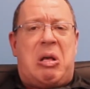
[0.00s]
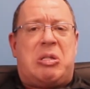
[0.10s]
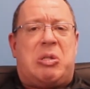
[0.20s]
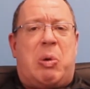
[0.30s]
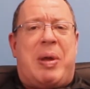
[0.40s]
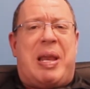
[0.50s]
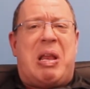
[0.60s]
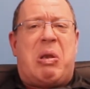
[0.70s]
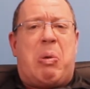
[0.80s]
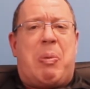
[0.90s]
So we
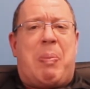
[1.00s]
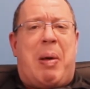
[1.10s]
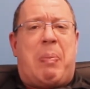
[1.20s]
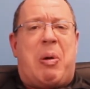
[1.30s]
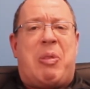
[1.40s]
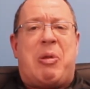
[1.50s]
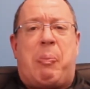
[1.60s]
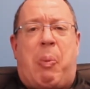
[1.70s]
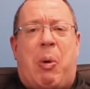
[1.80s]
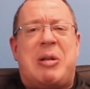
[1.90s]
need to remember the
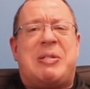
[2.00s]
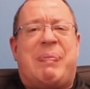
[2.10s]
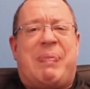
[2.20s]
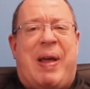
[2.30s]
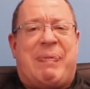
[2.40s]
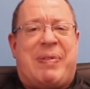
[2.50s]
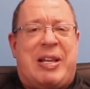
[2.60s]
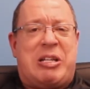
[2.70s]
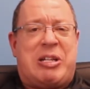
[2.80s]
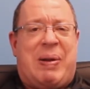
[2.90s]
importance of
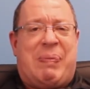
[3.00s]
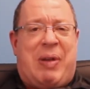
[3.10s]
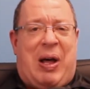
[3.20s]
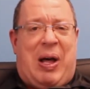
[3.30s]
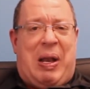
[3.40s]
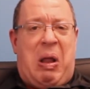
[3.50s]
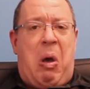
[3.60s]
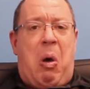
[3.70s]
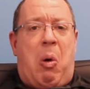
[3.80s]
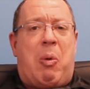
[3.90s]
definition of done.
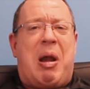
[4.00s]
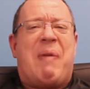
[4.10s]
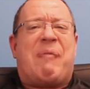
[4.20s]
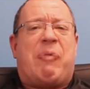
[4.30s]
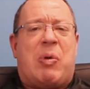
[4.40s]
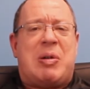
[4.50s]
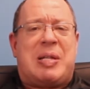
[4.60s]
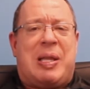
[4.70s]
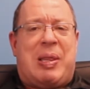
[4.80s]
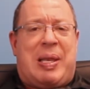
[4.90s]
We're not
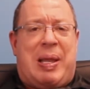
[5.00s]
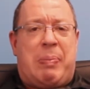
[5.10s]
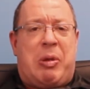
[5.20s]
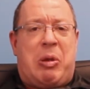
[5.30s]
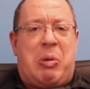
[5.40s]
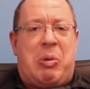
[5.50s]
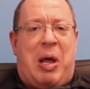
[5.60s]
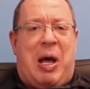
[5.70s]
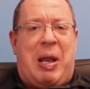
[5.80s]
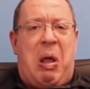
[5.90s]
forcing the team to do
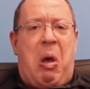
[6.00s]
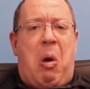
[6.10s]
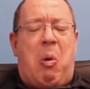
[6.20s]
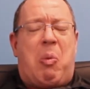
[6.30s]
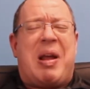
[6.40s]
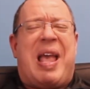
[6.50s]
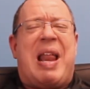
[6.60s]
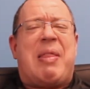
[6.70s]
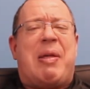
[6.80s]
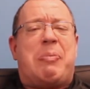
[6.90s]
done. We're
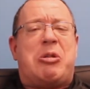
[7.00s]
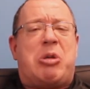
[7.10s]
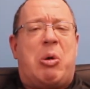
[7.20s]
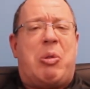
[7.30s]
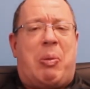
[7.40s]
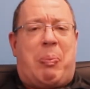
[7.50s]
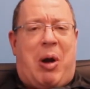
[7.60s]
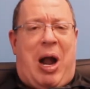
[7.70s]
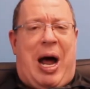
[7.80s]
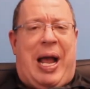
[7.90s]
getting them to show their
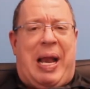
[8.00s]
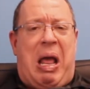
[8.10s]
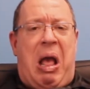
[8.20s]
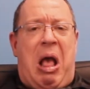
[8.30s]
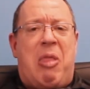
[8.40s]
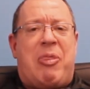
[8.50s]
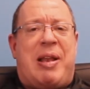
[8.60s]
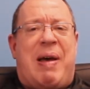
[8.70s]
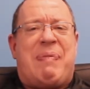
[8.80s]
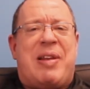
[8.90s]
pride.
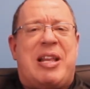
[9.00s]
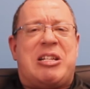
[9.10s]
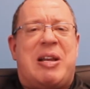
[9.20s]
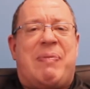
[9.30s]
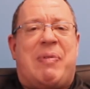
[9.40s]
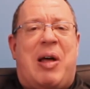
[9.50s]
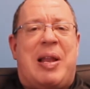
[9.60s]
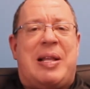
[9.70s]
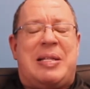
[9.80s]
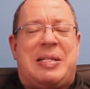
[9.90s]
The definition of
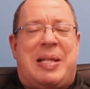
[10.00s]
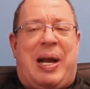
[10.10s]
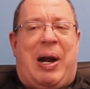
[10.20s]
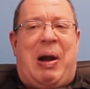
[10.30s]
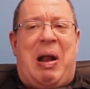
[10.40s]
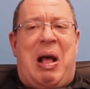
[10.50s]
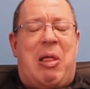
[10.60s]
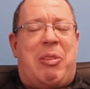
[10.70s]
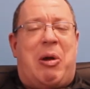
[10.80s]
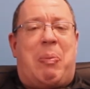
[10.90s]
done is their,
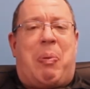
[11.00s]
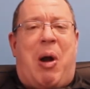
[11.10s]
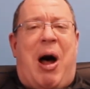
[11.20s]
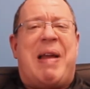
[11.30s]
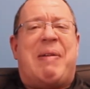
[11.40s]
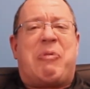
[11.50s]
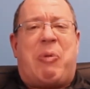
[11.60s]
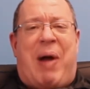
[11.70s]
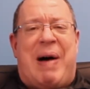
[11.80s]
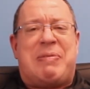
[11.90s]
their pride of
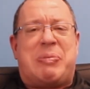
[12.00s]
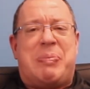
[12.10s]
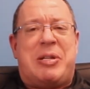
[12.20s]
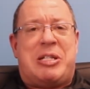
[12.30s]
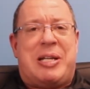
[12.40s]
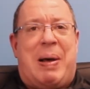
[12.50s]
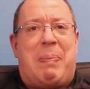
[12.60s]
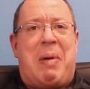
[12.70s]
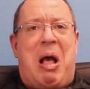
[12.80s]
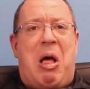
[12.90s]

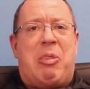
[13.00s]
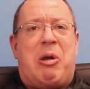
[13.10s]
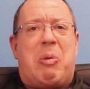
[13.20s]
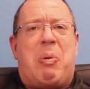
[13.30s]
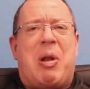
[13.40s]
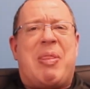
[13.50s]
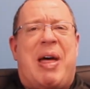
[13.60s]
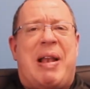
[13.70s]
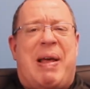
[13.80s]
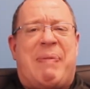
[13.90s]
craftsmanship. They're putting
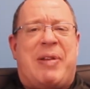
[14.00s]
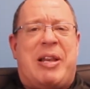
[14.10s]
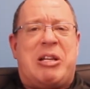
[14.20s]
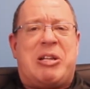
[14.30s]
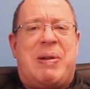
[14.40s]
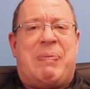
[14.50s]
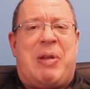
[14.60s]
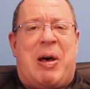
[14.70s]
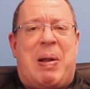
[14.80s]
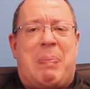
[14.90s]
that definition of
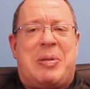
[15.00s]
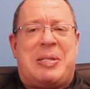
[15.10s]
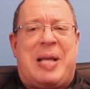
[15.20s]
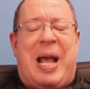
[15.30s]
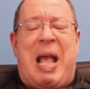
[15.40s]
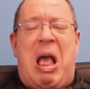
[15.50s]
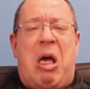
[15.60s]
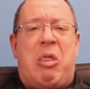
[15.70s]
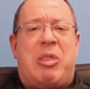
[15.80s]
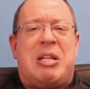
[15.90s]
done up to say,
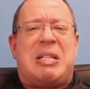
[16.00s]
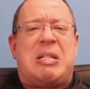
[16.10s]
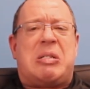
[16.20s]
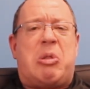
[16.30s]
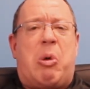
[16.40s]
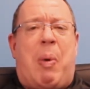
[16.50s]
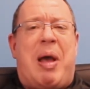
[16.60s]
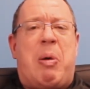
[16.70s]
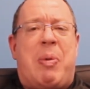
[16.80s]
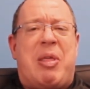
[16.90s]
this is the
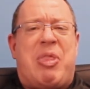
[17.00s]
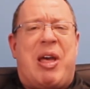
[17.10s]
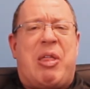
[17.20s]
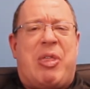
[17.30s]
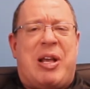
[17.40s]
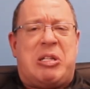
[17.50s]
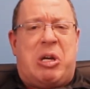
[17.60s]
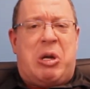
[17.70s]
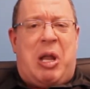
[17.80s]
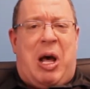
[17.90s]
way we think things
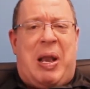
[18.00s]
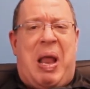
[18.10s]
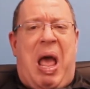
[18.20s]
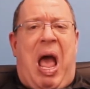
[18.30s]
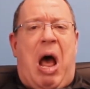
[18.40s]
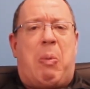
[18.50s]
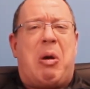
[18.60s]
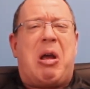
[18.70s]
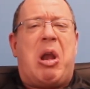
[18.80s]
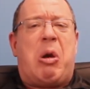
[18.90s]
are done, and
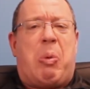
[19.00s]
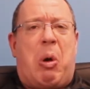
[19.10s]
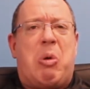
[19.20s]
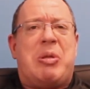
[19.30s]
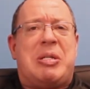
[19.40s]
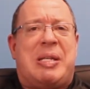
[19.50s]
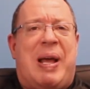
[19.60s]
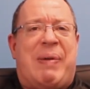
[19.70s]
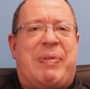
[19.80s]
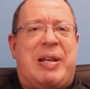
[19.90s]
we're going to grow this
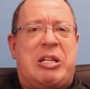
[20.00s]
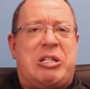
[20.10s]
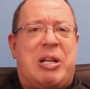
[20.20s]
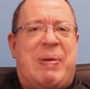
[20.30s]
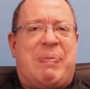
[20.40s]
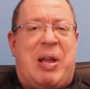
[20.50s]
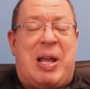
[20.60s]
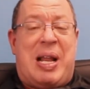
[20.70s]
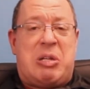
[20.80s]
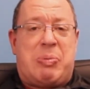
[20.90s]
definition of
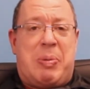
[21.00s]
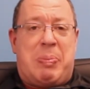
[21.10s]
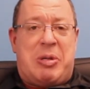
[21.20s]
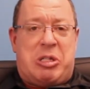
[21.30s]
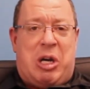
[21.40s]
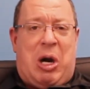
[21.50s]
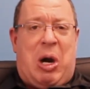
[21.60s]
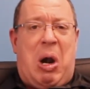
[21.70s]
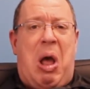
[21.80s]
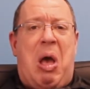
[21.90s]
done as we
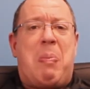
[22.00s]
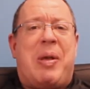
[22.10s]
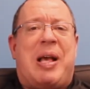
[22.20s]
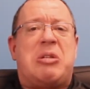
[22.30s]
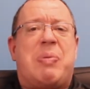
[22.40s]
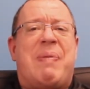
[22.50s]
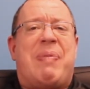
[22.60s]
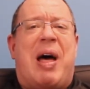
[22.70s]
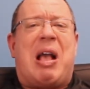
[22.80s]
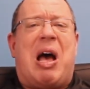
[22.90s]
mature because we have
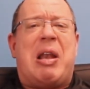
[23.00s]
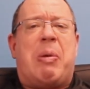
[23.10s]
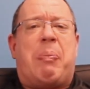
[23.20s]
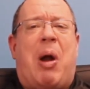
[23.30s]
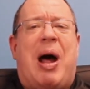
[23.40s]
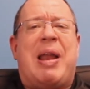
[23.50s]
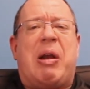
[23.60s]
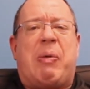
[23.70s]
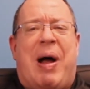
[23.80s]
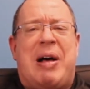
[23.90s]
that kind of pride
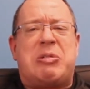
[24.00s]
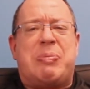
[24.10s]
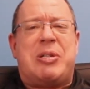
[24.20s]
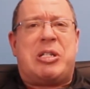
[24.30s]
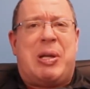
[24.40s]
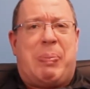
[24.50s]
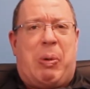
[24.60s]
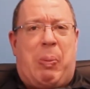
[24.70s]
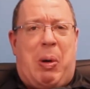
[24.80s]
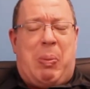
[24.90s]
and craftsmanship
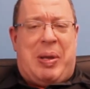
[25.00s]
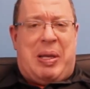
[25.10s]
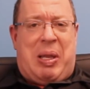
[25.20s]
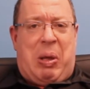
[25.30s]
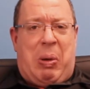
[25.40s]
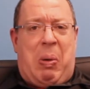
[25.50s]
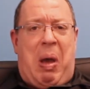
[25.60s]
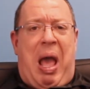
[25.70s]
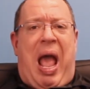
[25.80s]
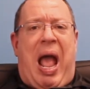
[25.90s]
in what we do.
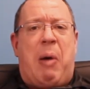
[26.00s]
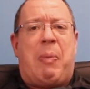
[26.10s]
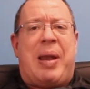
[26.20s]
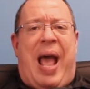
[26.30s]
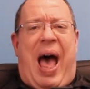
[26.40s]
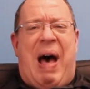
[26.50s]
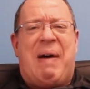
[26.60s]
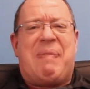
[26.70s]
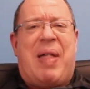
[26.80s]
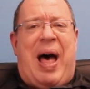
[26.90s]
And when they
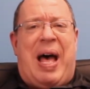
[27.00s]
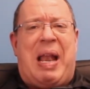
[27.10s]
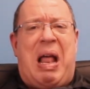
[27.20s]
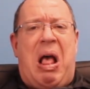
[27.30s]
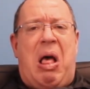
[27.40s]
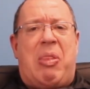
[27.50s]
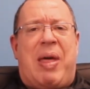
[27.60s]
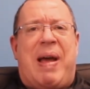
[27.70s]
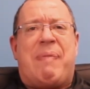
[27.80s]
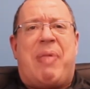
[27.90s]
have that,
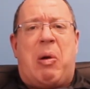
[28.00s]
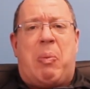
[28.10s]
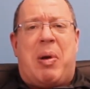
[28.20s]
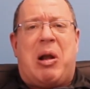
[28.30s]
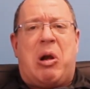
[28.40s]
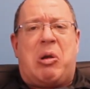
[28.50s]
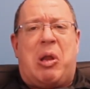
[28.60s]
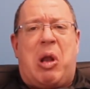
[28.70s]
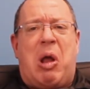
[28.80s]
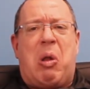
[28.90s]
they have that rigor
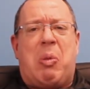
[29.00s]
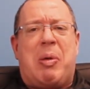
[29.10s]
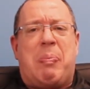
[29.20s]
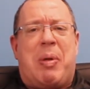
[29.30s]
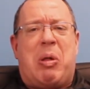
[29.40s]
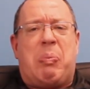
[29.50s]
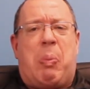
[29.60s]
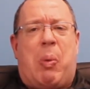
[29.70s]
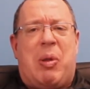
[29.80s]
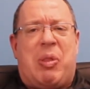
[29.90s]
to not only build
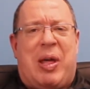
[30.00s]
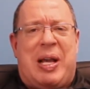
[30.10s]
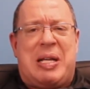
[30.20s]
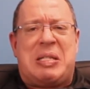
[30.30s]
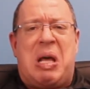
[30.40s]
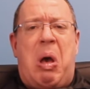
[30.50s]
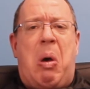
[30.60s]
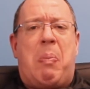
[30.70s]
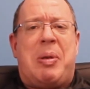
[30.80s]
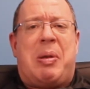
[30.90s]
more things,
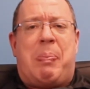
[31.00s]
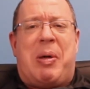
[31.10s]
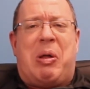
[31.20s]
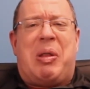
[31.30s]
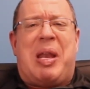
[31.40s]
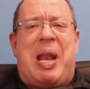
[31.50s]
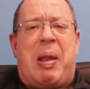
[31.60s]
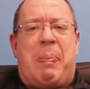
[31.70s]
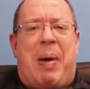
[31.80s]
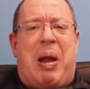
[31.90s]
but to build it
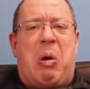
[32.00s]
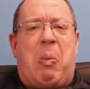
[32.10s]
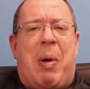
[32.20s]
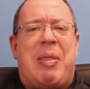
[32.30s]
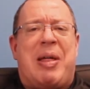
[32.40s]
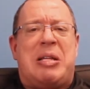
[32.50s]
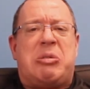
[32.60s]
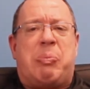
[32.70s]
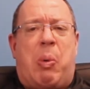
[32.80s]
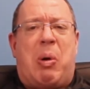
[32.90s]
in a better way
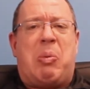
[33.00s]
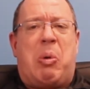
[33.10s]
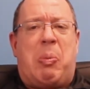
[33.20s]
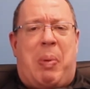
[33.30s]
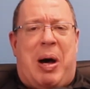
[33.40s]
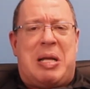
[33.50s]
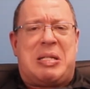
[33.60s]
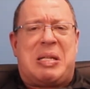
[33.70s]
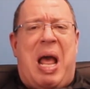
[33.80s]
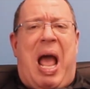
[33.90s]
that's more
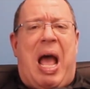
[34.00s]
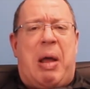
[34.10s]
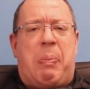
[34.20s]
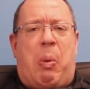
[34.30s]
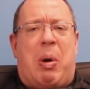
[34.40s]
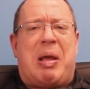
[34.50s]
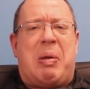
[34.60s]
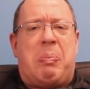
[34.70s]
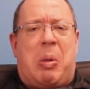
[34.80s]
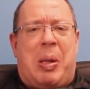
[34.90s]
robust and more
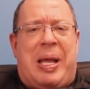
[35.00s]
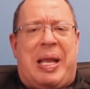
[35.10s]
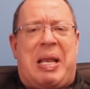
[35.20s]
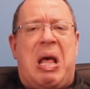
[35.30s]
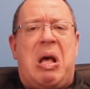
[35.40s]
complete